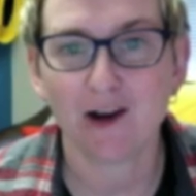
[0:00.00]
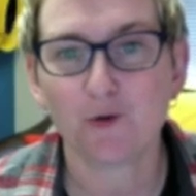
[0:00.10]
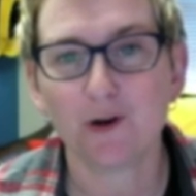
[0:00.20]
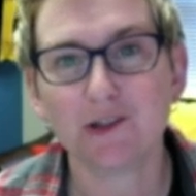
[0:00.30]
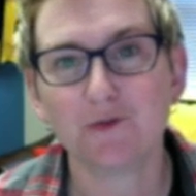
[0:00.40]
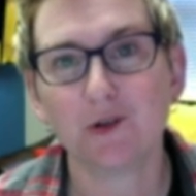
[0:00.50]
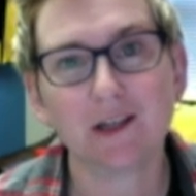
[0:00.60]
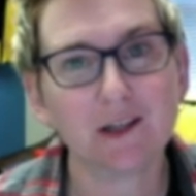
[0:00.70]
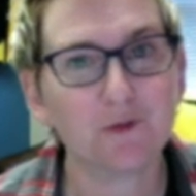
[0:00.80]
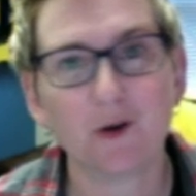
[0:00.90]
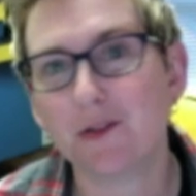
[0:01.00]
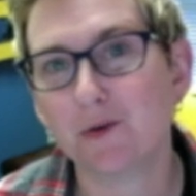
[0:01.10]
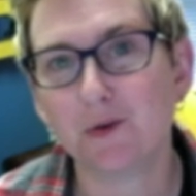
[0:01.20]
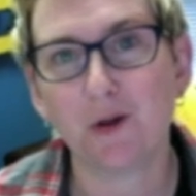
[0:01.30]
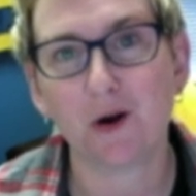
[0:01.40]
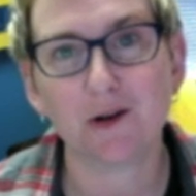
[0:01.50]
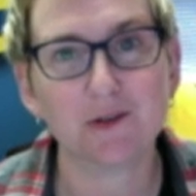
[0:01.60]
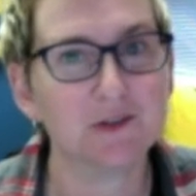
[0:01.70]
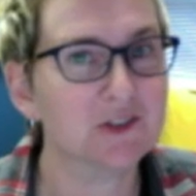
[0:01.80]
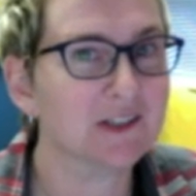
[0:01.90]
And of course, if you're looking for other cool
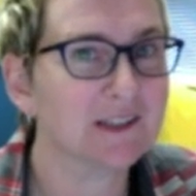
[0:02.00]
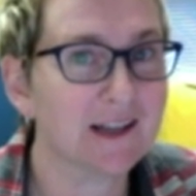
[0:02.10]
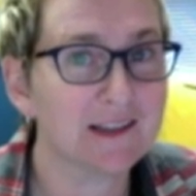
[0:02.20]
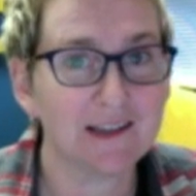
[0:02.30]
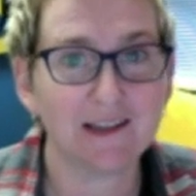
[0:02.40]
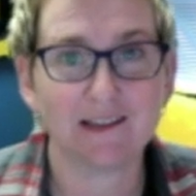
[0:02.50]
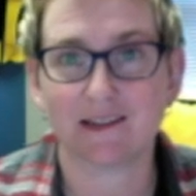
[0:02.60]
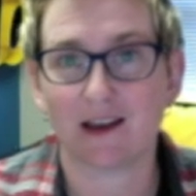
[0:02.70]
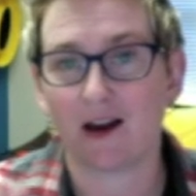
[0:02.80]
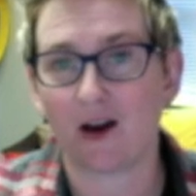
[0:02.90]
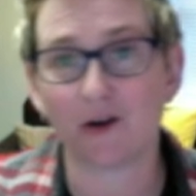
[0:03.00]
articles just like this, uh,